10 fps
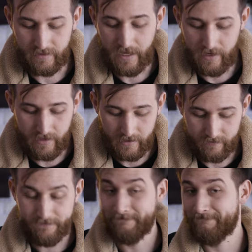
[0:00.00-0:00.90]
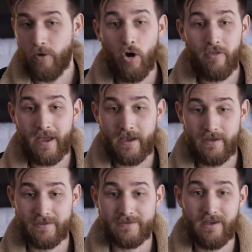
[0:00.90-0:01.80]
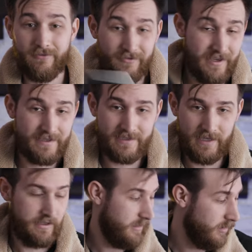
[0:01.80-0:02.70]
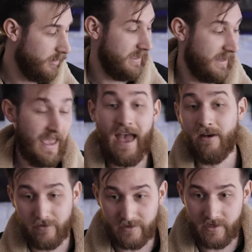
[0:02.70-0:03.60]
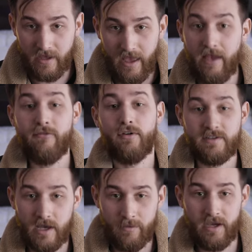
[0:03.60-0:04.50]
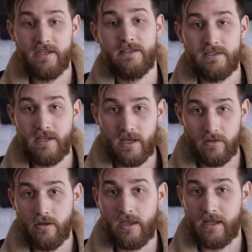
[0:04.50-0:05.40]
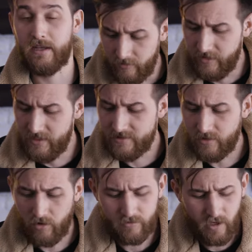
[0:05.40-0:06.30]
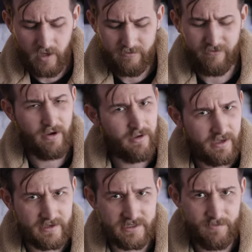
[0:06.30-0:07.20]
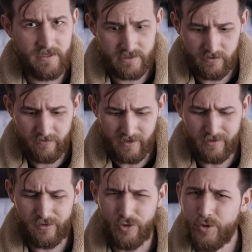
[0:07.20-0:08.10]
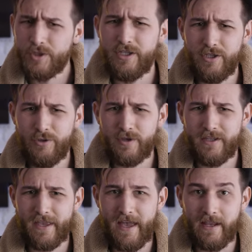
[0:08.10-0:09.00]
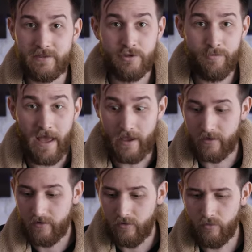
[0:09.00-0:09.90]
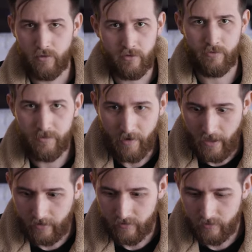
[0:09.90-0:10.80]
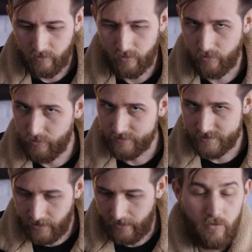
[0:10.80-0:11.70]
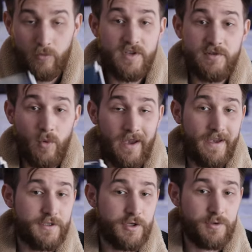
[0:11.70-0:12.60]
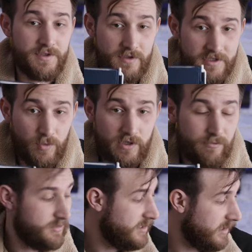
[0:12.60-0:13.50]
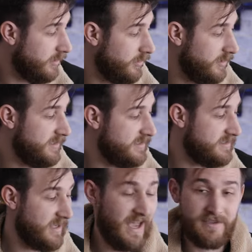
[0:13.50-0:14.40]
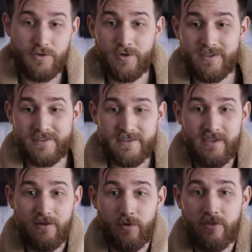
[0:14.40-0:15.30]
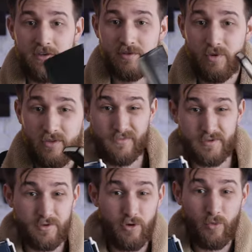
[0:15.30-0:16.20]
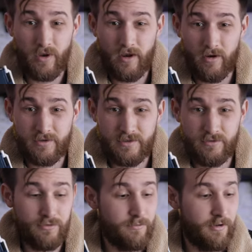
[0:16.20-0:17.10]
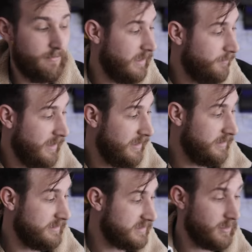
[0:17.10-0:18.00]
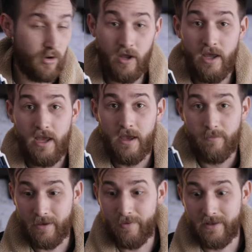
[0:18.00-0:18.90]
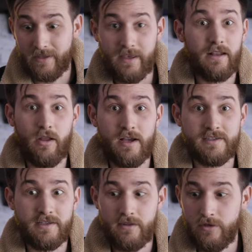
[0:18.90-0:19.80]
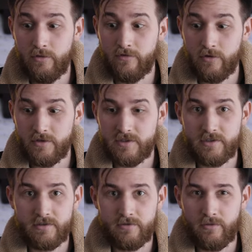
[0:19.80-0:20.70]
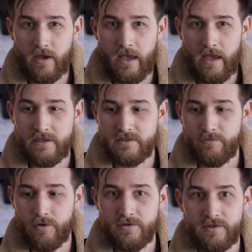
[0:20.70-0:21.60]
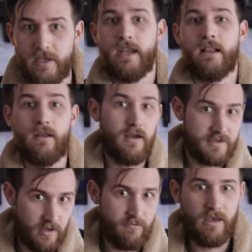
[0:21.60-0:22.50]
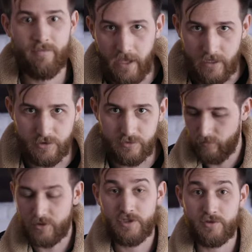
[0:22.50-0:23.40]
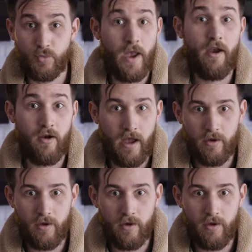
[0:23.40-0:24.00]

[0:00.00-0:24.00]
lighting, all that kind of stuff, it's in here and I have it every time I need to take a look at it. These are not very expensive and usually you can get a two pack or a three pack or a whole set. The reason why I chose this one in particular is as you can see with this one, there's nowhere to put my pen. And so my pen can get lost in the universe as opposed to getting lost on my page, which is where